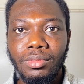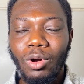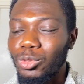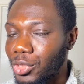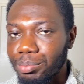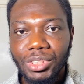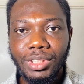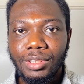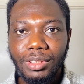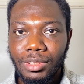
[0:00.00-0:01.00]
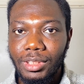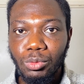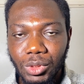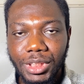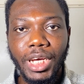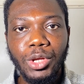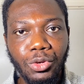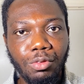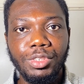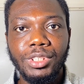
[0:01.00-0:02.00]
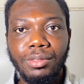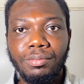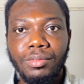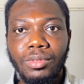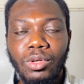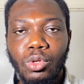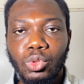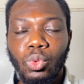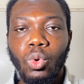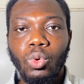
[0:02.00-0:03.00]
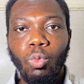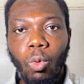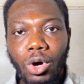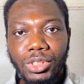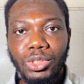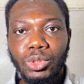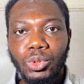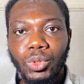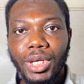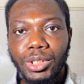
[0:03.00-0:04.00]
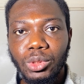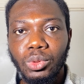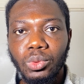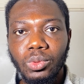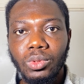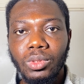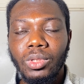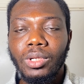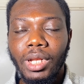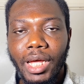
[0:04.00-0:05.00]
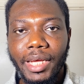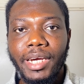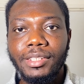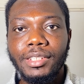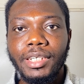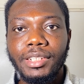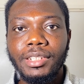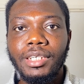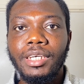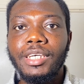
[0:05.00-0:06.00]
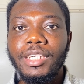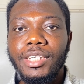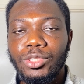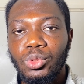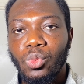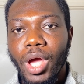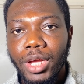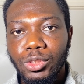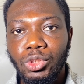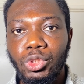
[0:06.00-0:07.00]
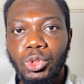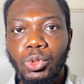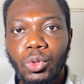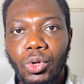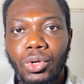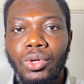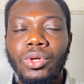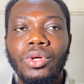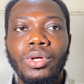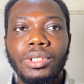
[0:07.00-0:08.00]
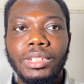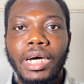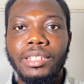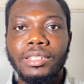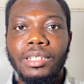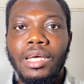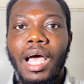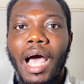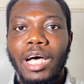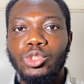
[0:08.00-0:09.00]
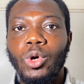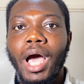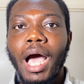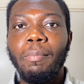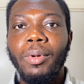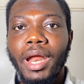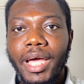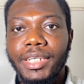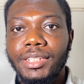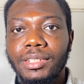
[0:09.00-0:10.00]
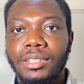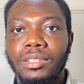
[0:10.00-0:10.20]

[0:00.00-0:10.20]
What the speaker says: 100%, they will deny you your visa. So what you can do, like I said, is to ensure that as you are applying,